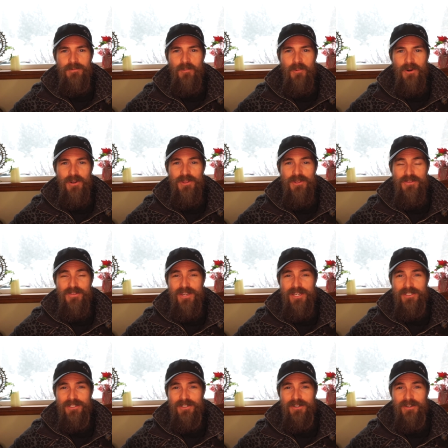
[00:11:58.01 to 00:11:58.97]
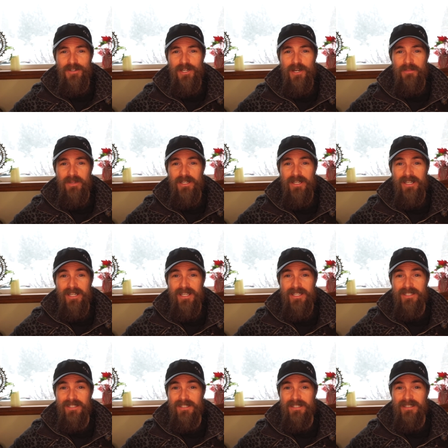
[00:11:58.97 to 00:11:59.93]
one of the things that are coming, I
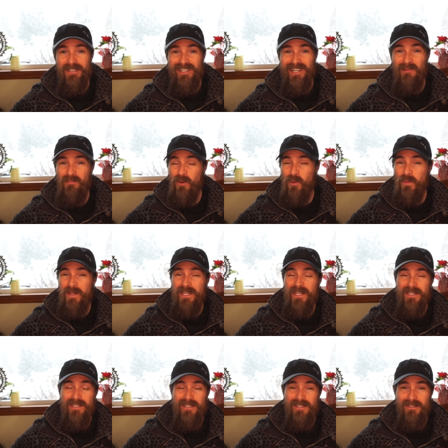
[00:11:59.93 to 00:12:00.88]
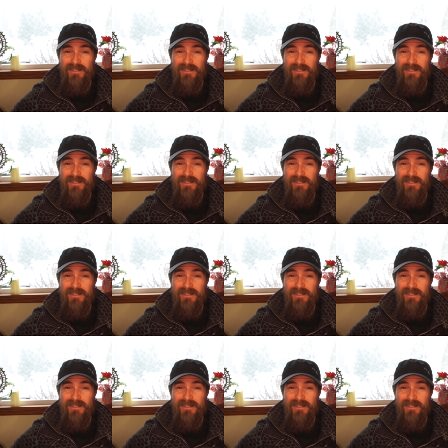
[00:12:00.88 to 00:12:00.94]
guess, in a couple weeks.